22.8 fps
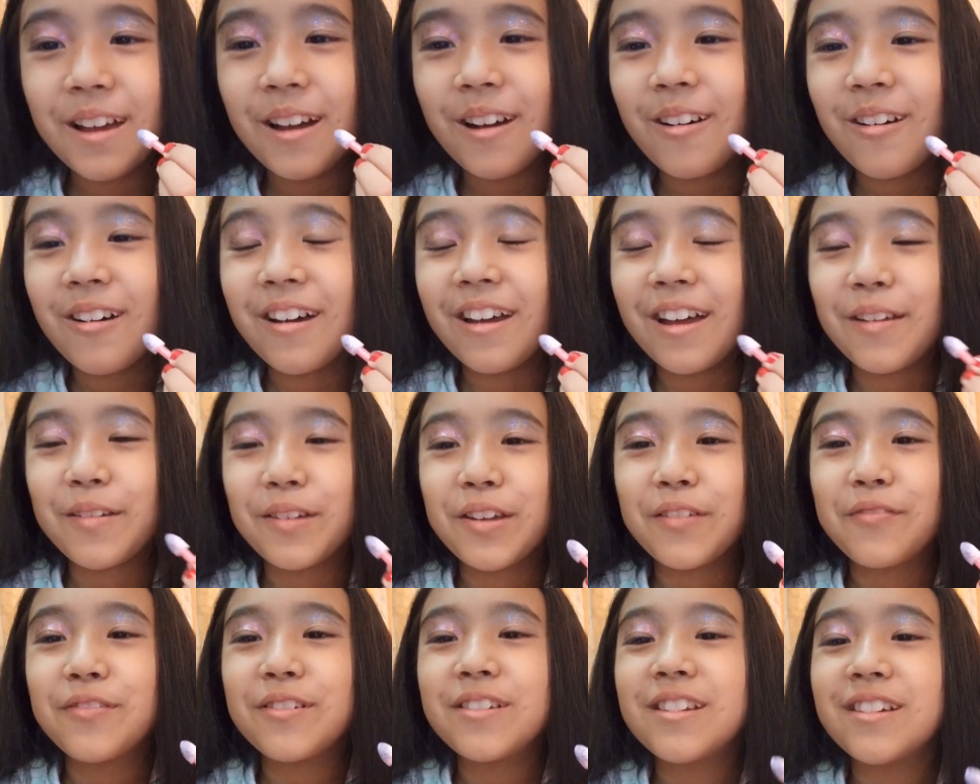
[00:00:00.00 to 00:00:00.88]
Okay, I've
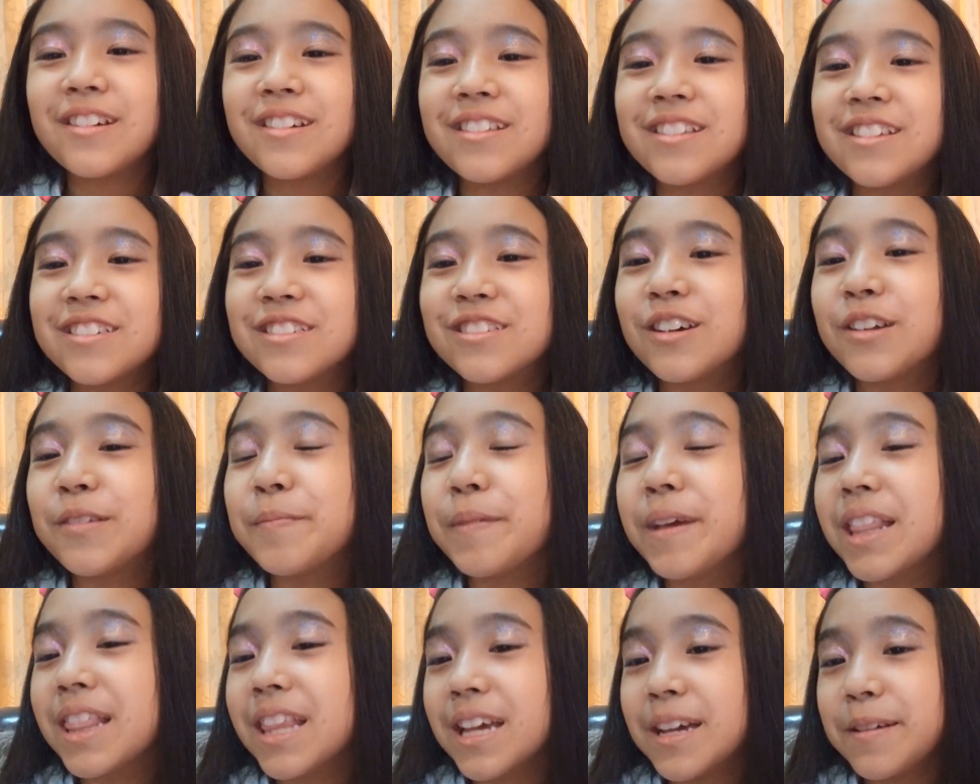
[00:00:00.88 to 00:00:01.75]
never done this on
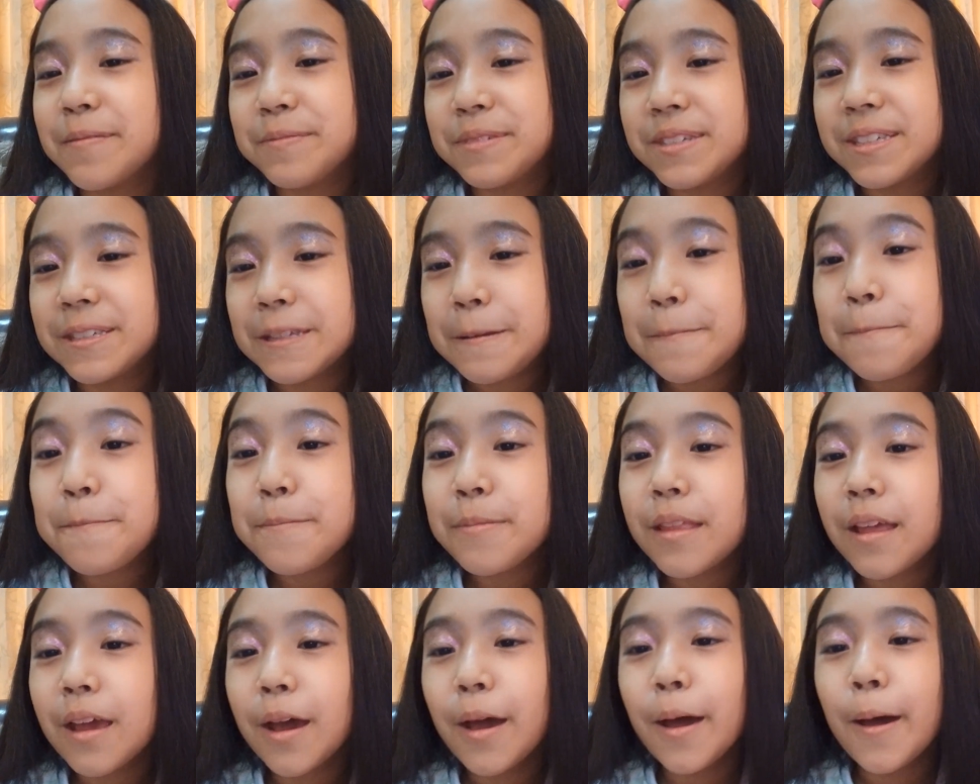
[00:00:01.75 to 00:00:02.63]
my lips.
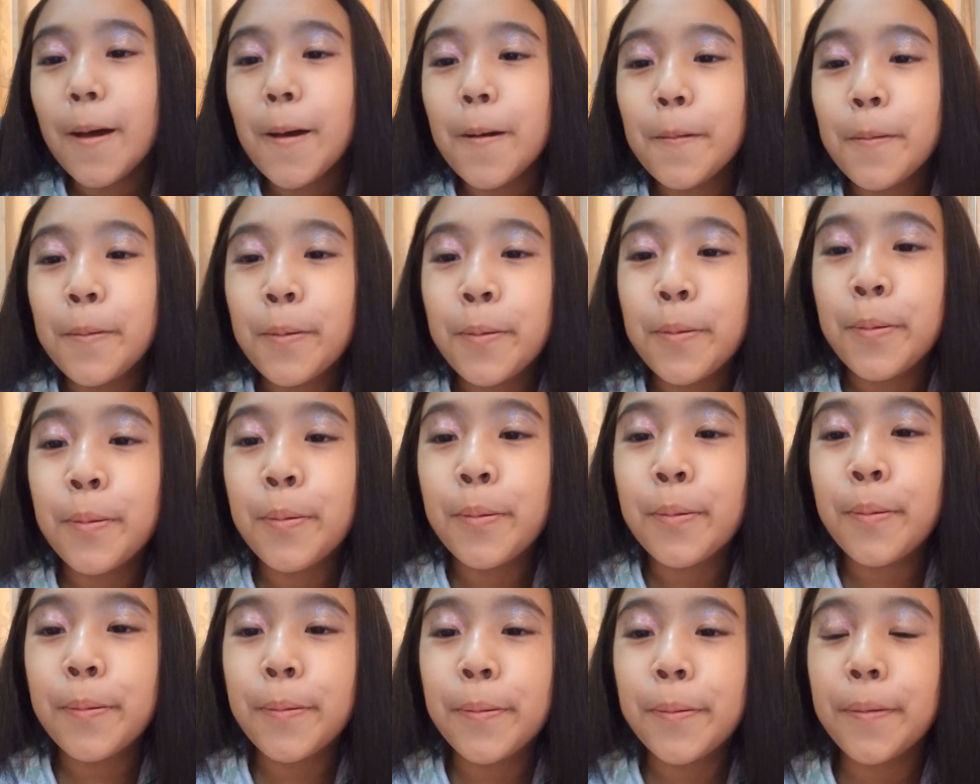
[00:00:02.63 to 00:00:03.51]

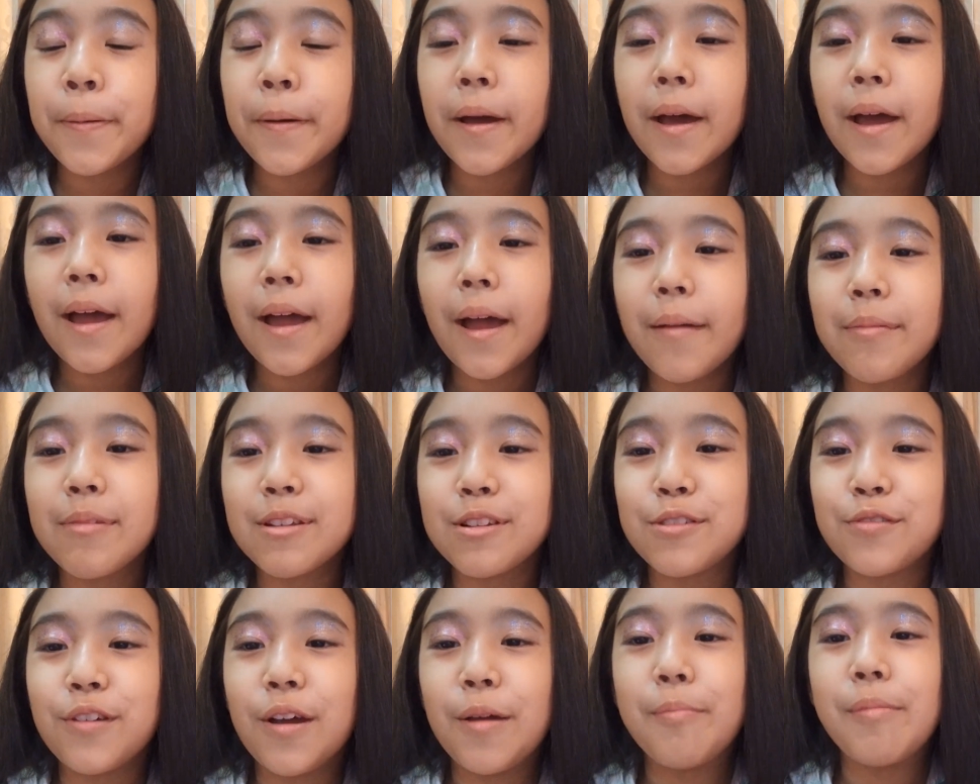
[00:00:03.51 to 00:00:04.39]
I have to
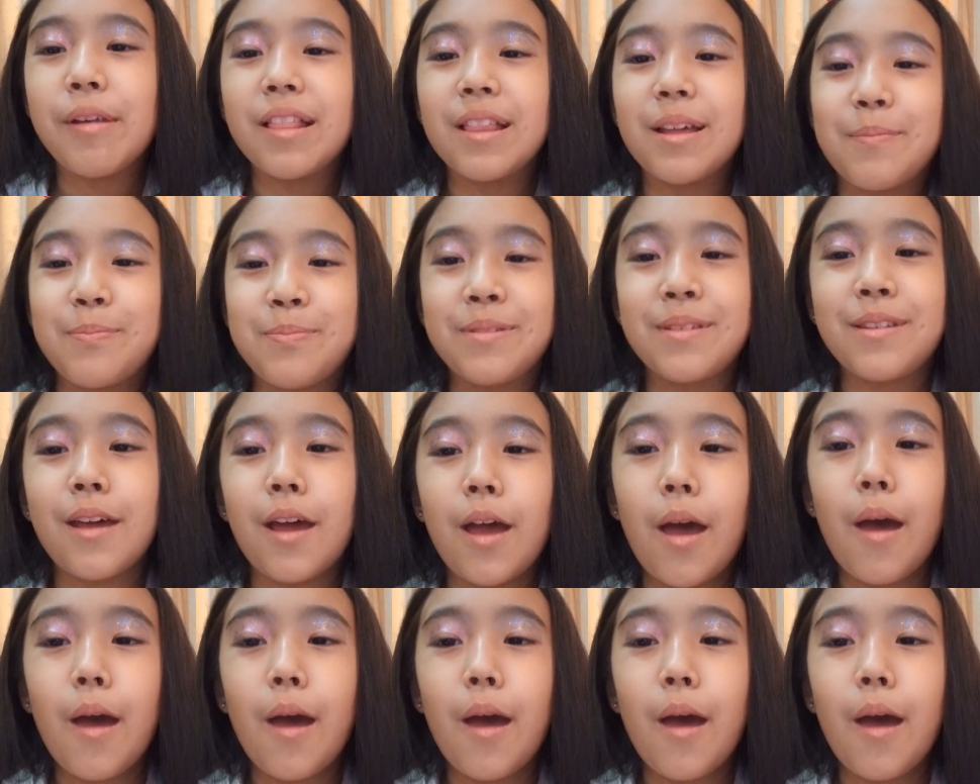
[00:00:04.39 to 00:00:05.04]
dry my lips.